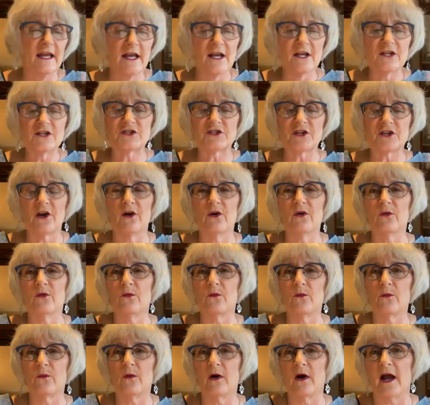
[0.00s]
So
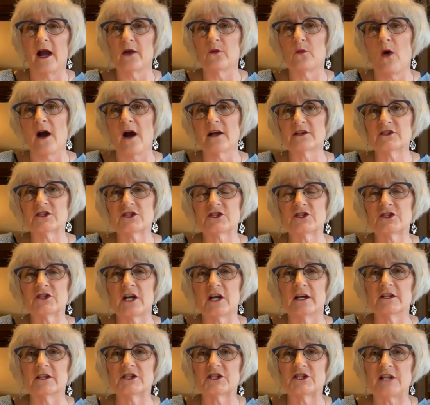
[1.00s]
I watched
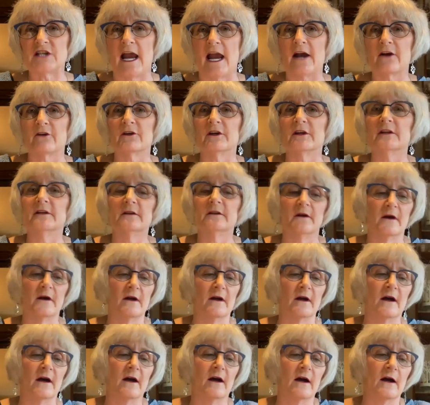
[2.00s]
Sharon,
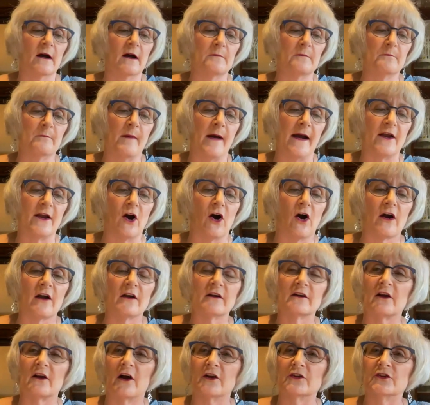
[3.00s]
uh, my
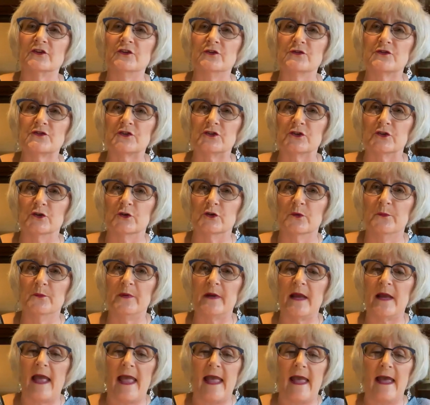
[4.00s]
art on YouTube,
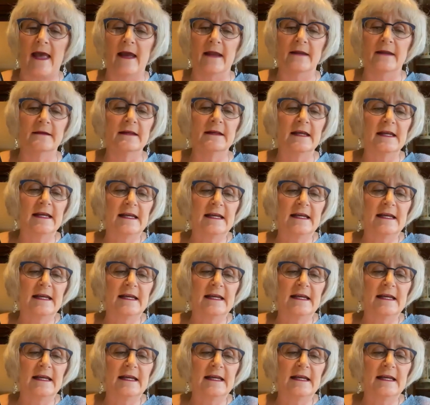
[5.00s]
and